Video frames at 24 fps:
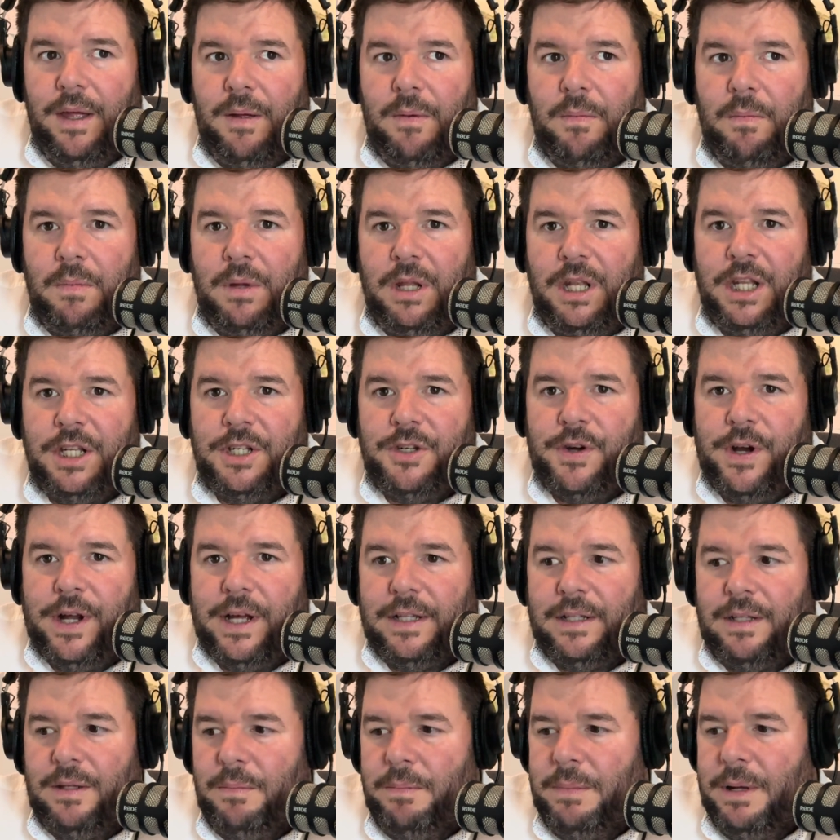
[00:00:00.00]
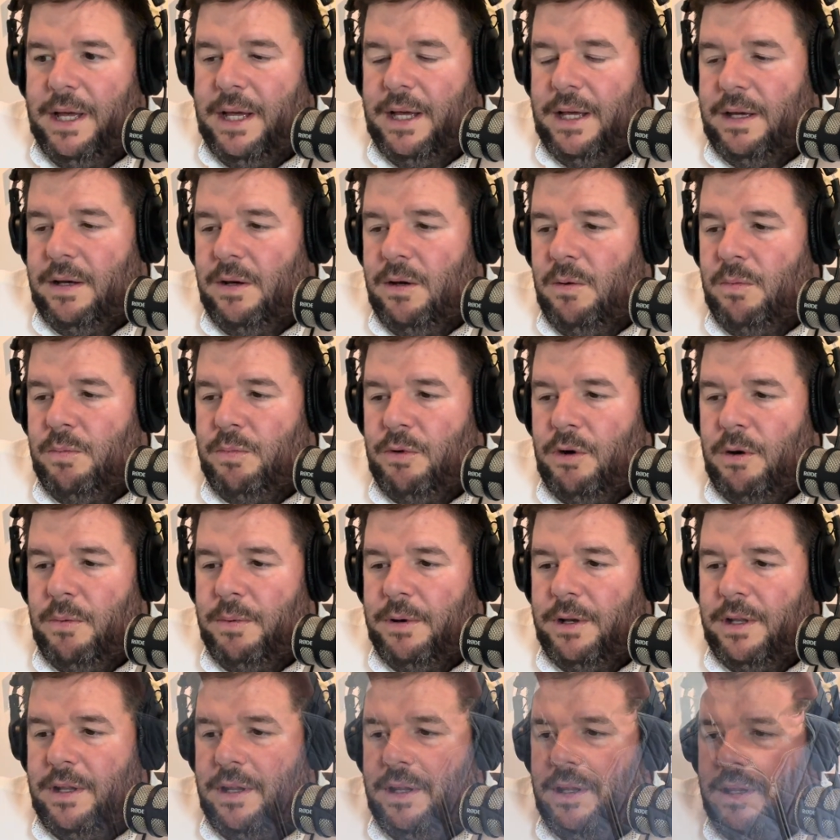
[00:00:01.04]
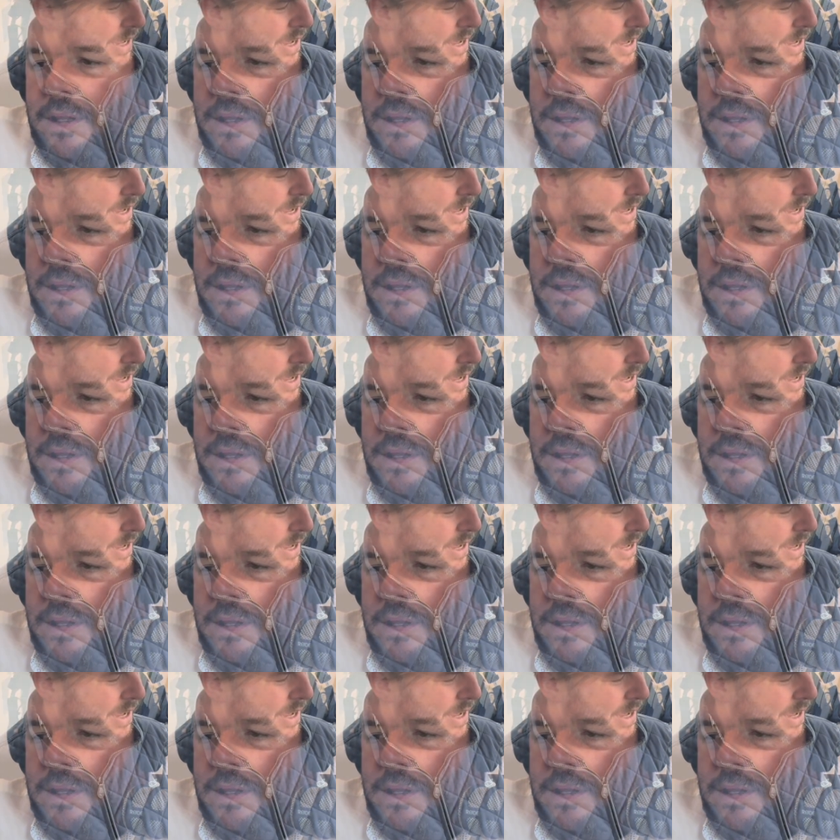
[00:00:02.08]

mini tractor back on property. Yeah,